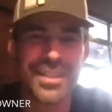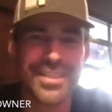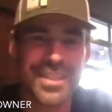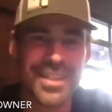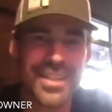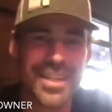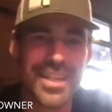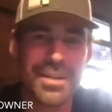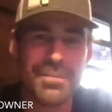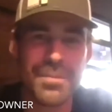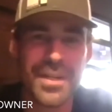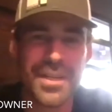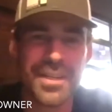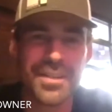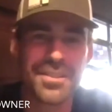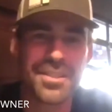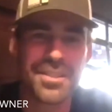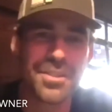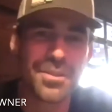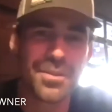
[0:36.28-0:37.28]
I came
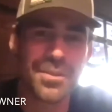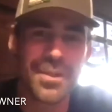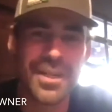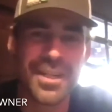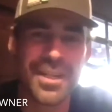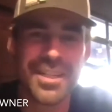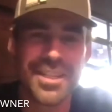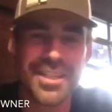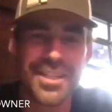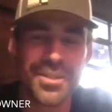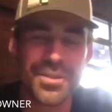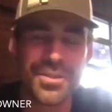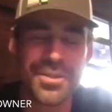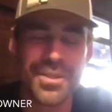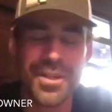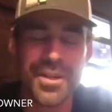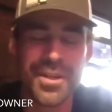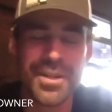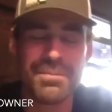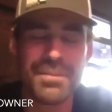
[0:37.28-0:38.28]
out to
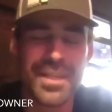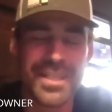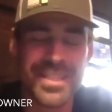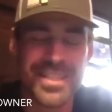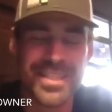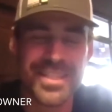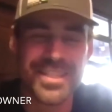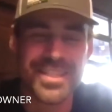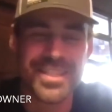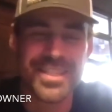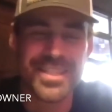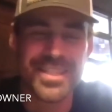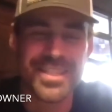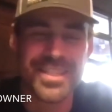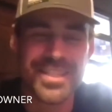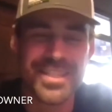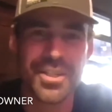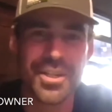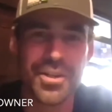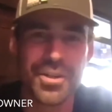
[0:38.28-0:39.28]
Utah about 6 years
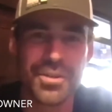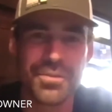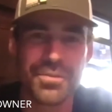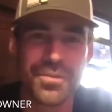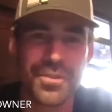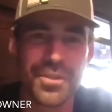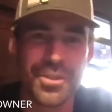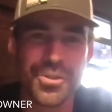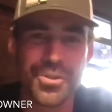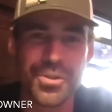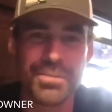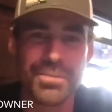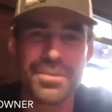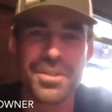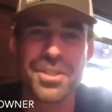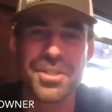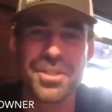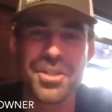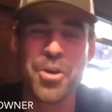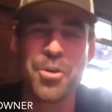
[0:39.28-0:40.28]
ago for a trip to
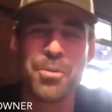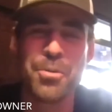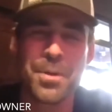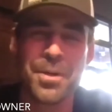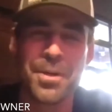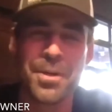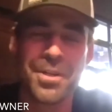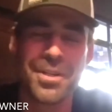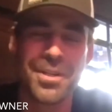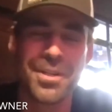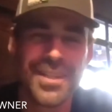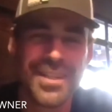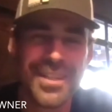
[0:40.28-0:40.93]
Snowbird.